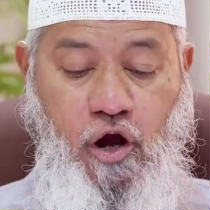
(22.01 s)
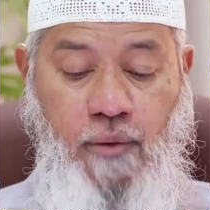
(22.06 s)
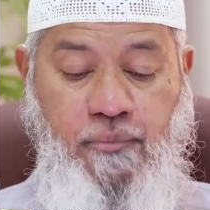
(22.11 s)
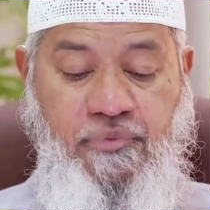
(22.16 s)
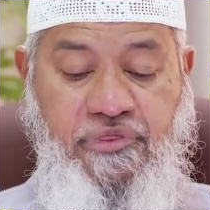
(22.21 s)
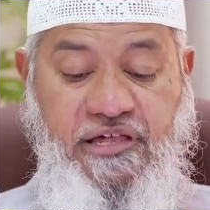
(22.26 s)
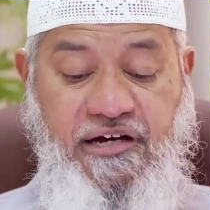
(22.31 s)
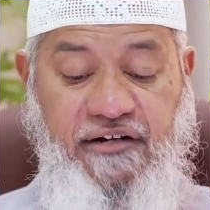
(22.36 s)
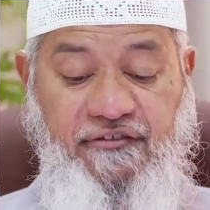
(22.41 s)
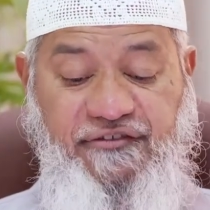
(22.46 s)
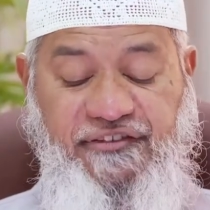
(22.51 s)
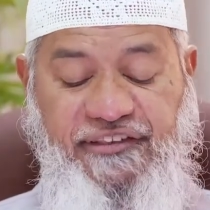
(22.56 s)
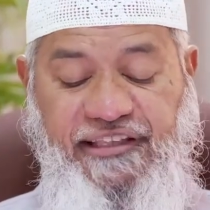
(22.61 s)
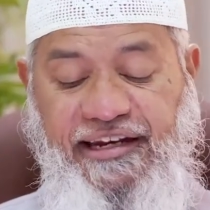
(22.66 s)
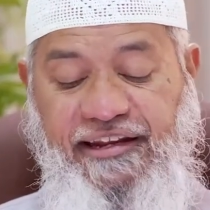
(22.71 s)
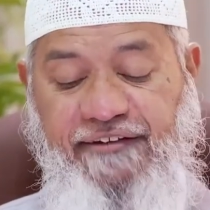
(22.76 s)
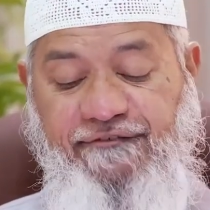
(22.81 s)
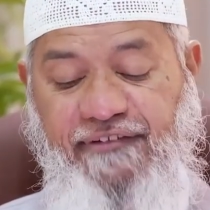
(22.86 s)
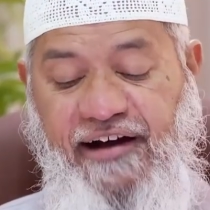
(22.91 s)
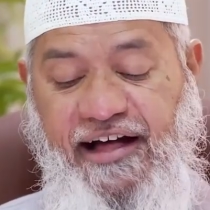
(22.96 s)
observes
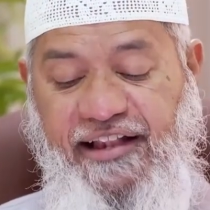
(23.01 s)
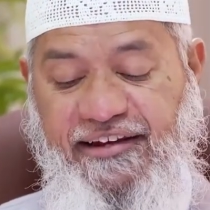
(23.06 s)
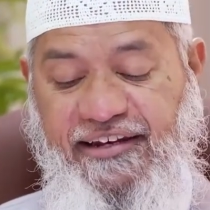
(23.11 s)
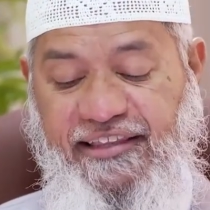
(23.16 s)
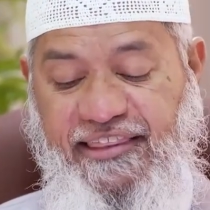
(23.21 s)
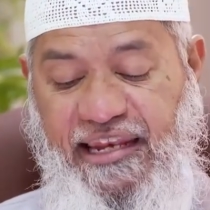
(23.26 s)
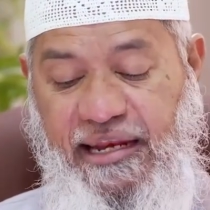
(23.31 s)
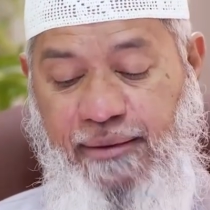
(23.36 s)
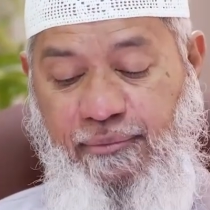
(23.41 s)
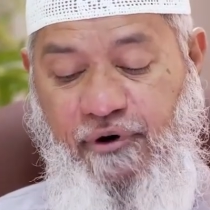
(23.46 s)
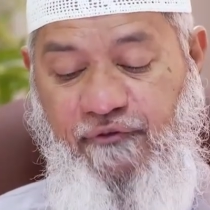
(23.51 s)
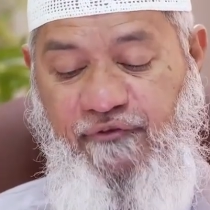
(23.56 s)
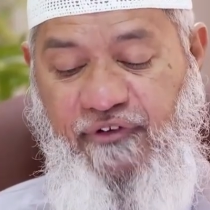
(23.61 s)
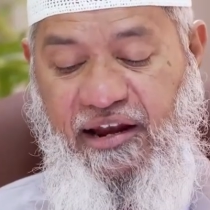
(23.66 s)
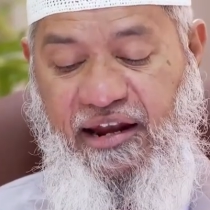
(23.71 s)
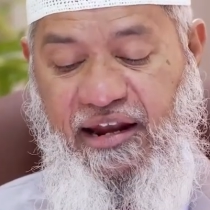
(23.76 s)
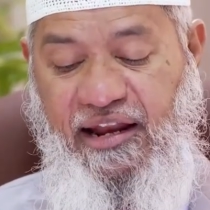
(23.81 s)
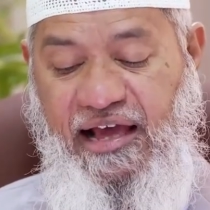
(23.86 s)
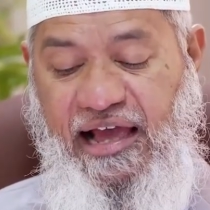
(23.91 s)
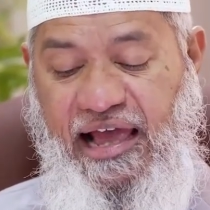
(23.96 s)
3 fasts in the name of
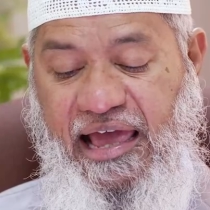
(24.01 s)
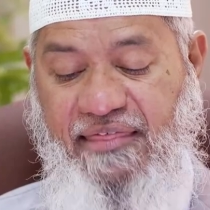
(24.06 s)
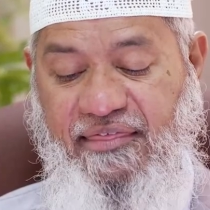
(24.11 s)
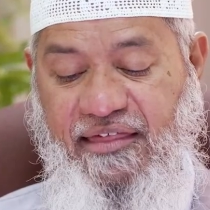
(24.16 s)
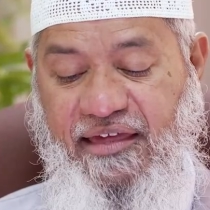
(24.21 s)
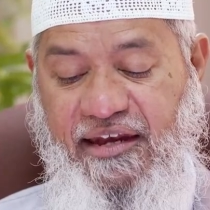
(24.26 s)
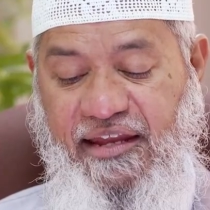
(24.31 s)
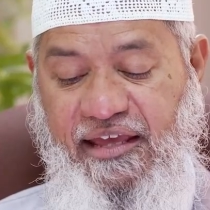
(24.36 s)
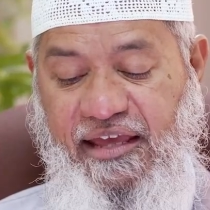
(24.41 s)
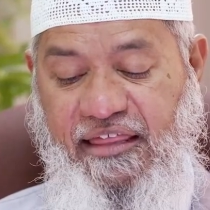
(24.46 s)
Allah as an